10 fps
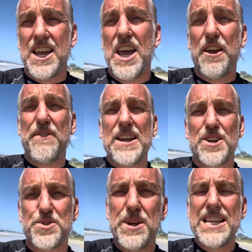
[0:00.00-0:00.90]
In fact, I
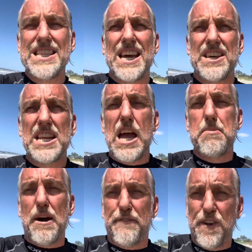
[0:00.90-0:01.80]
was reading the other day
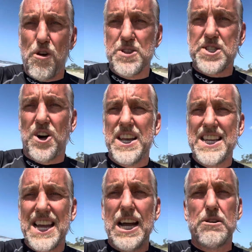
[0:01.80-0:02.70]
about Florence
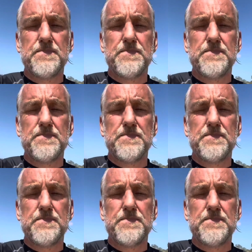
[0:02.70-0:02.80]
Nightingale,